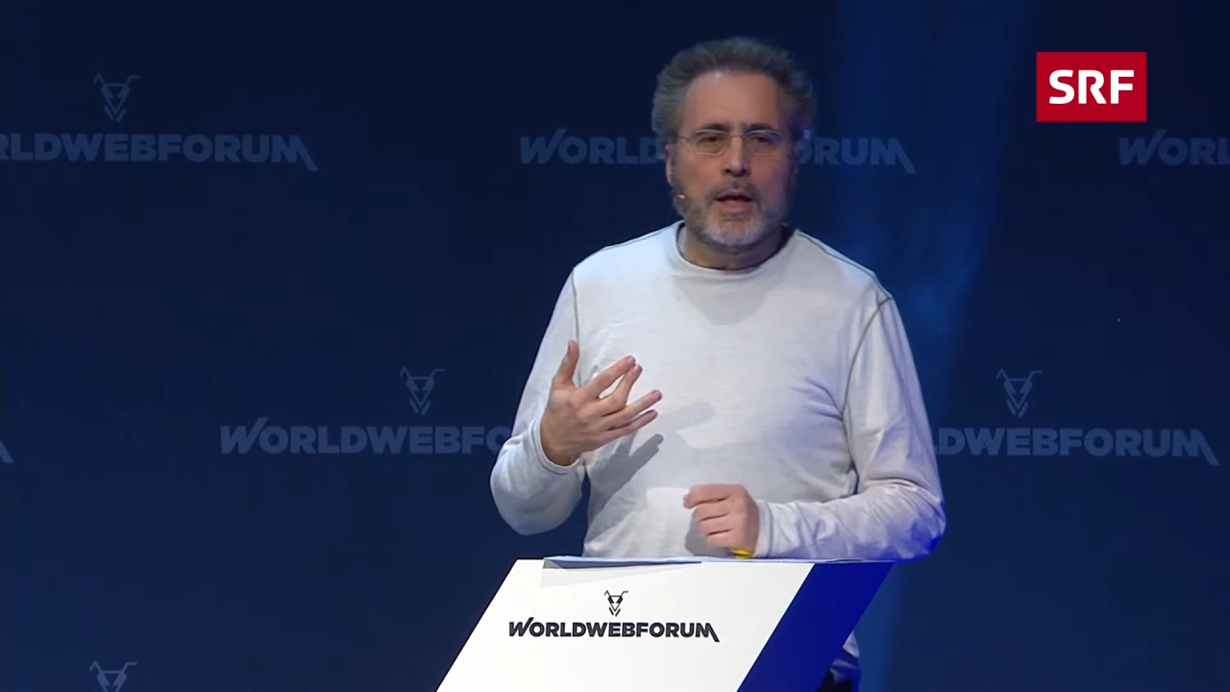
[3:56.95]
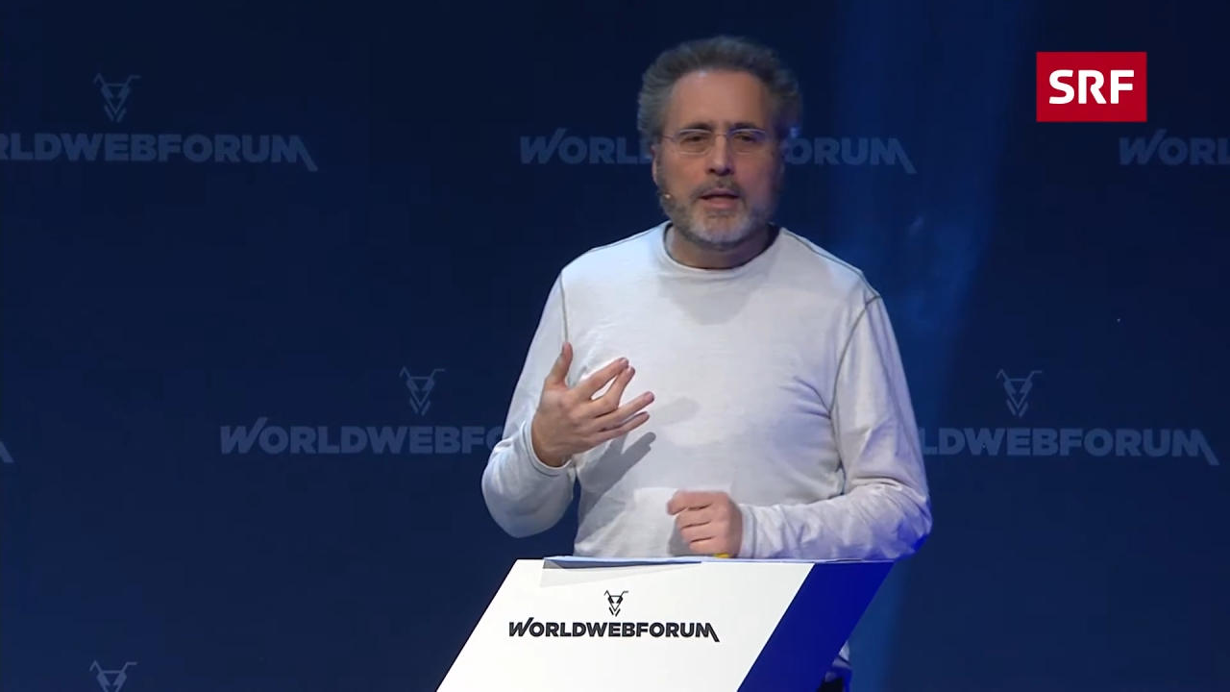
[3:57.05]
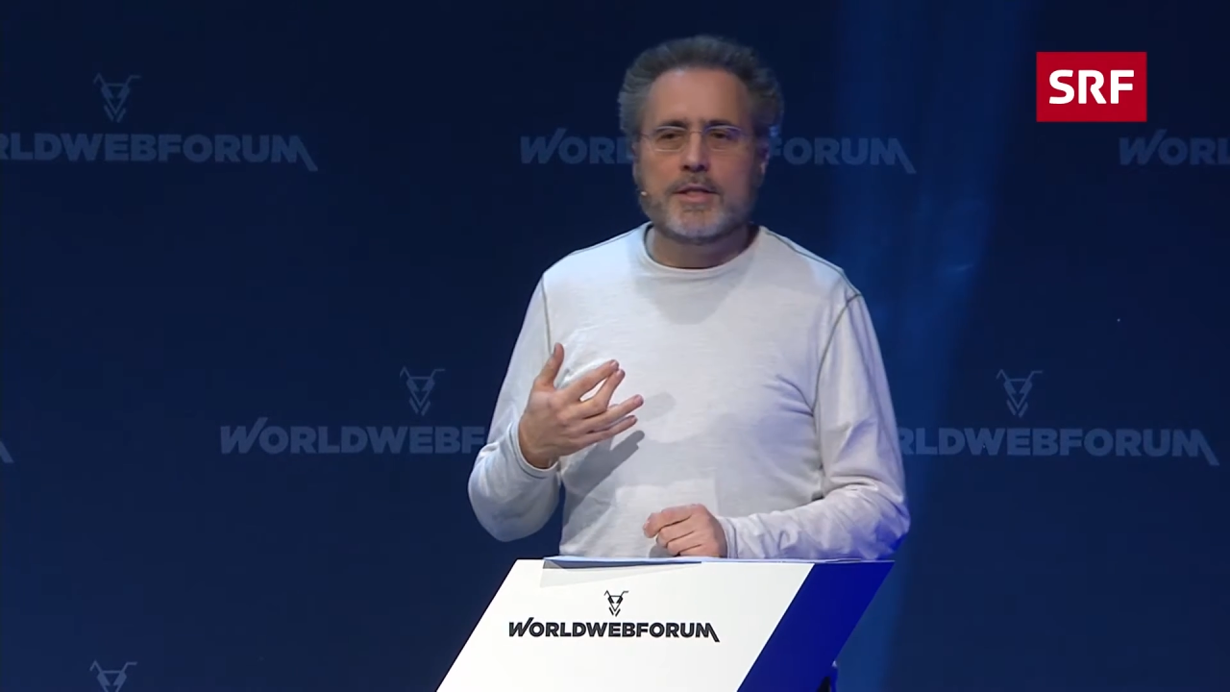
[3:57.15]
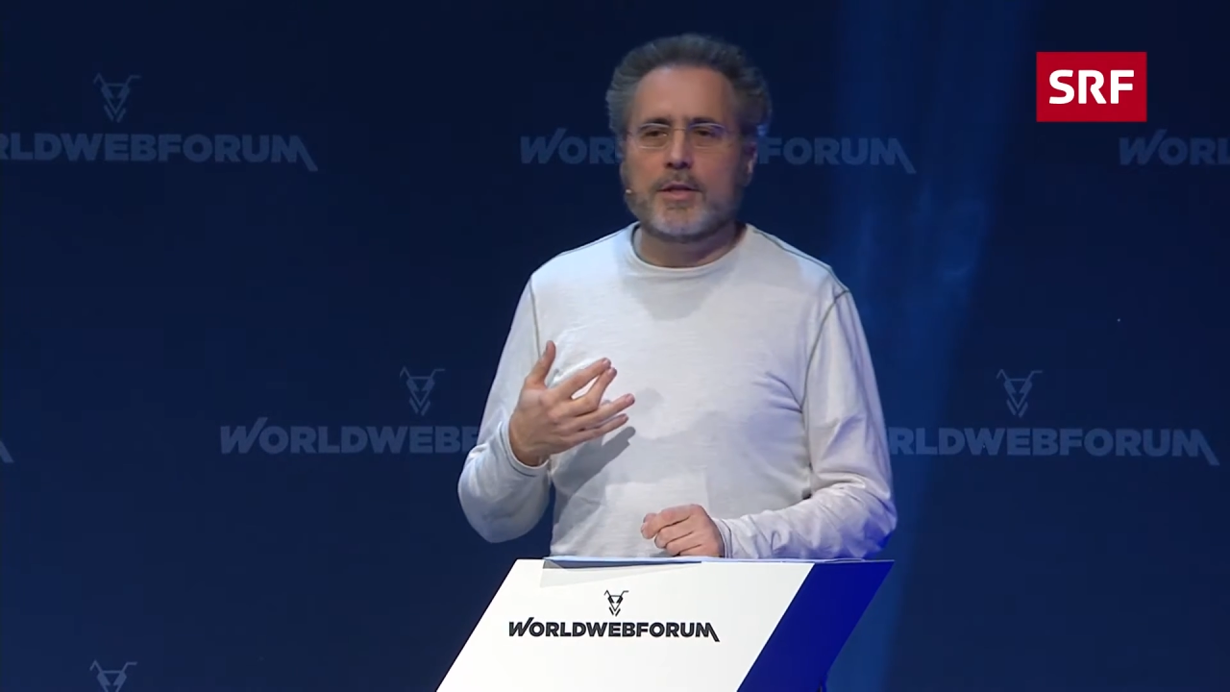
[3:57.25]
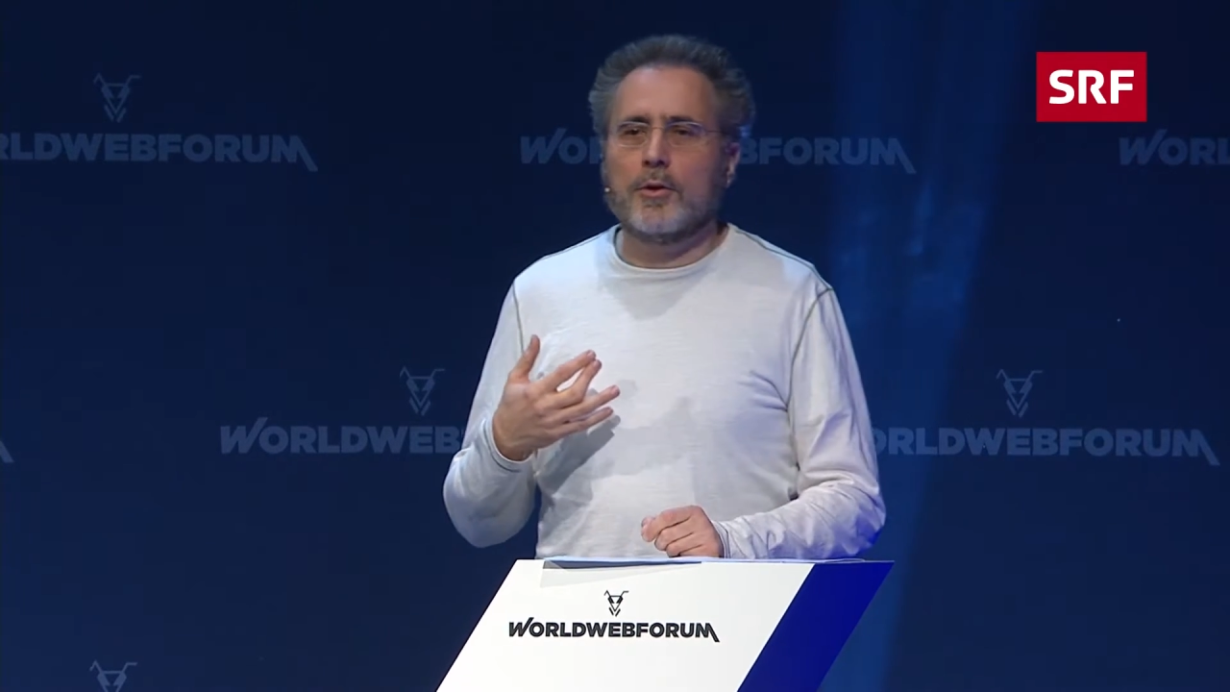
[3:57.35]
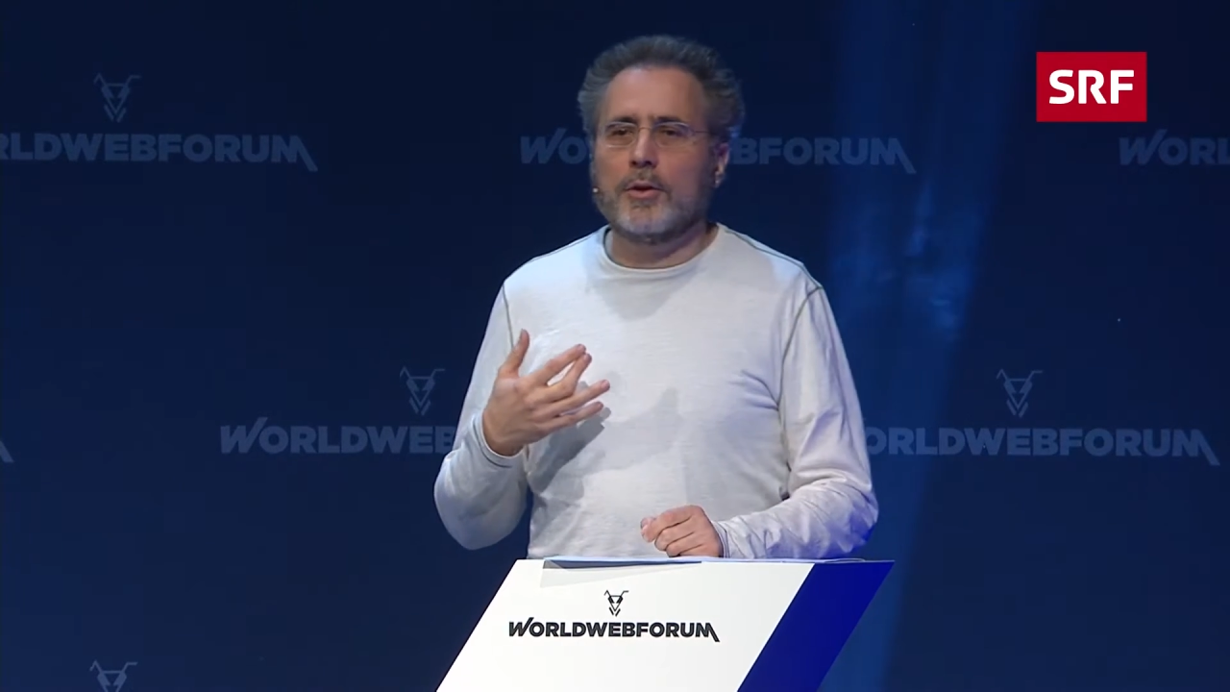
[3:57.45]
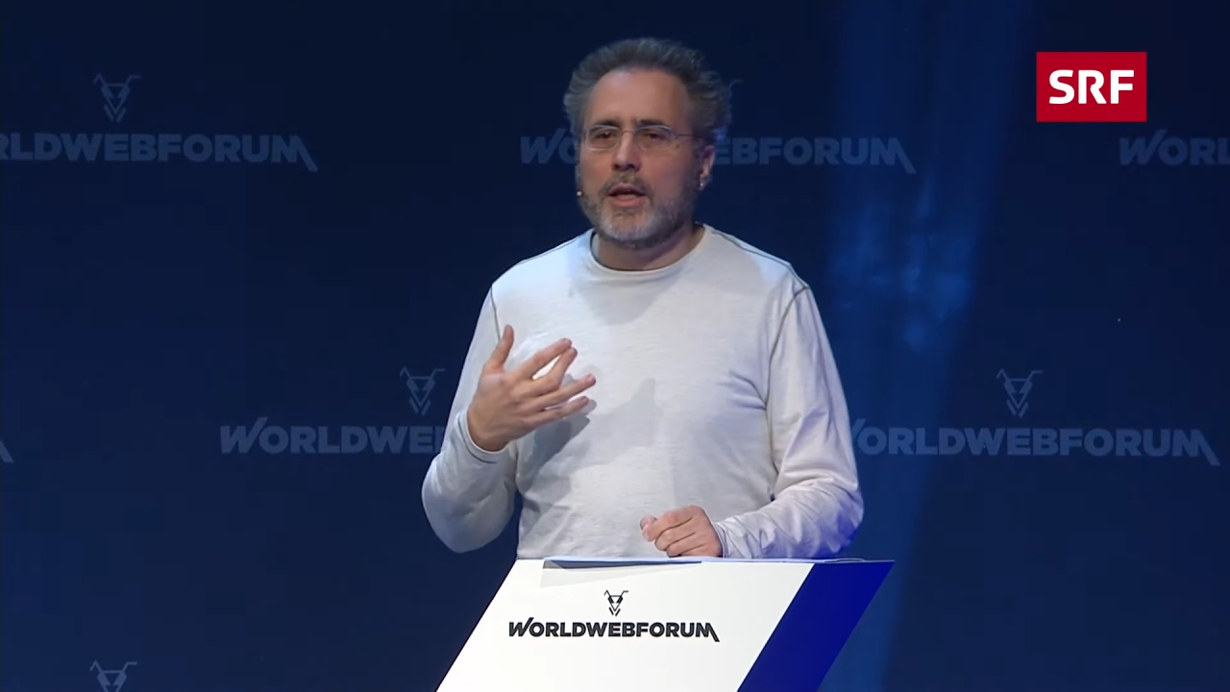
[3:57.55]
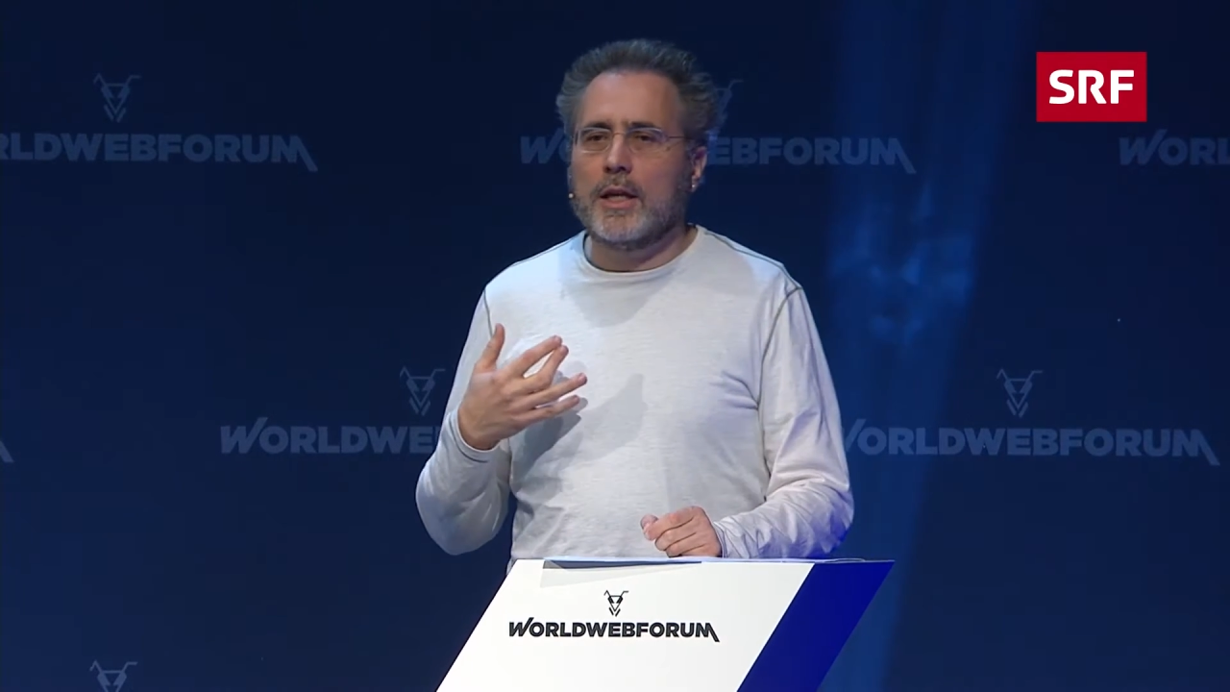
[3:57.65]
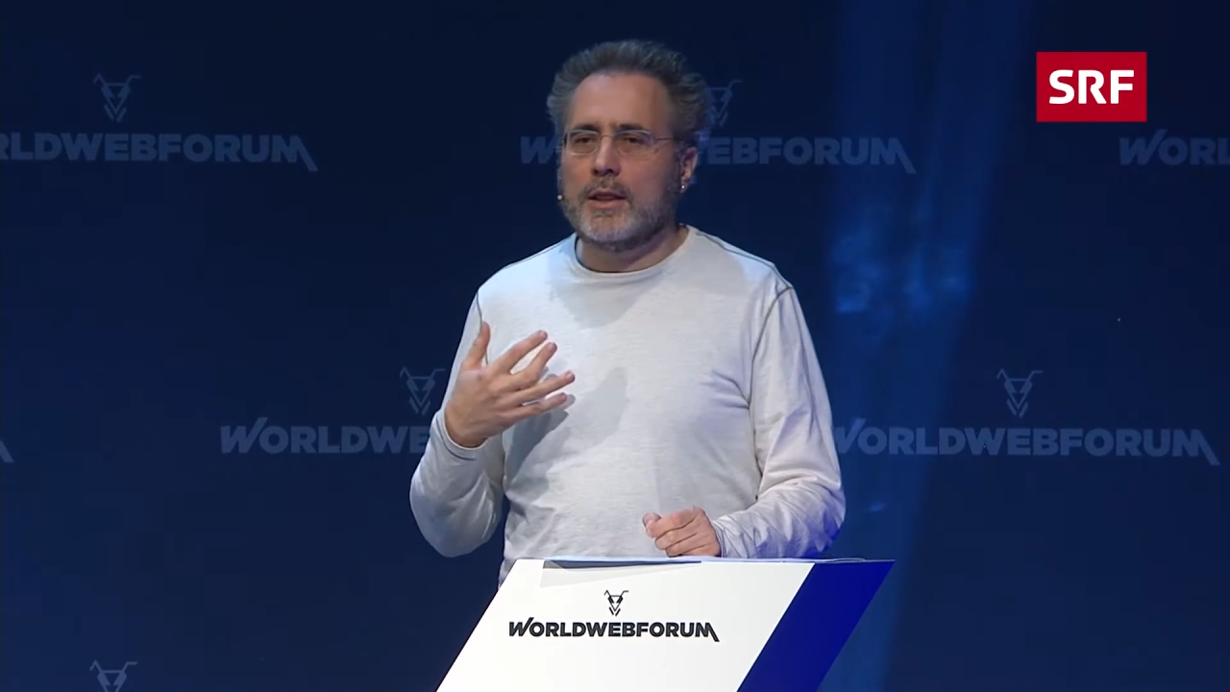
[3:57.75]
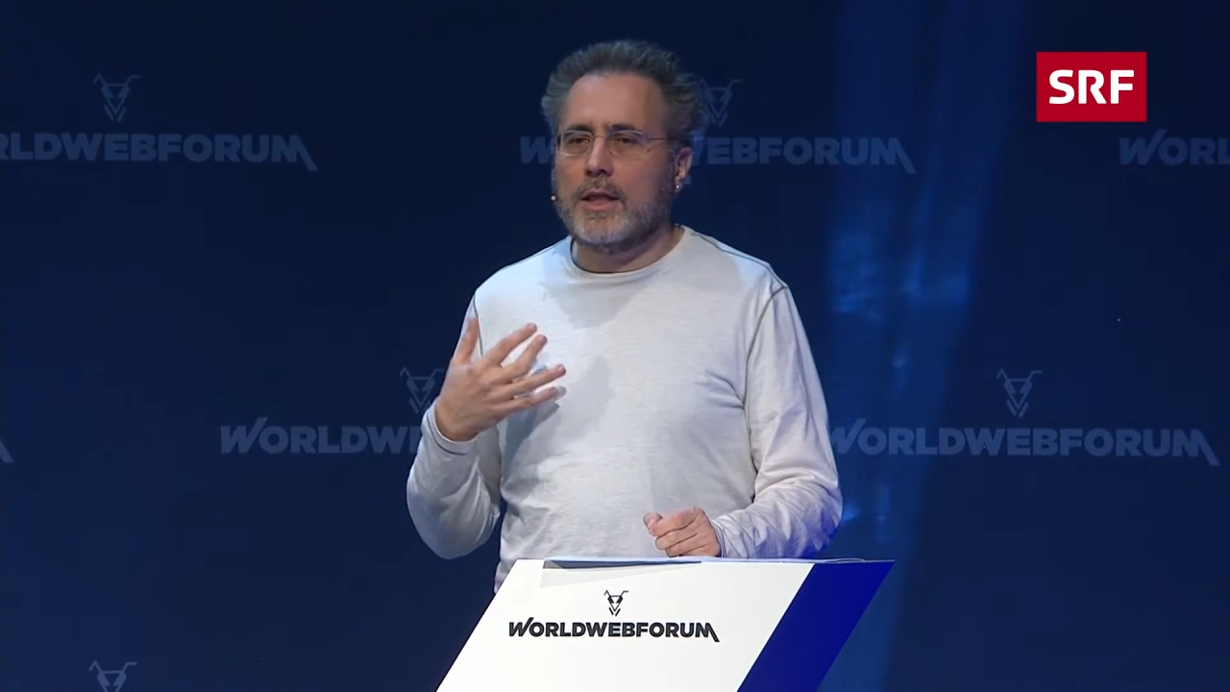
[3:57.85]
and so they,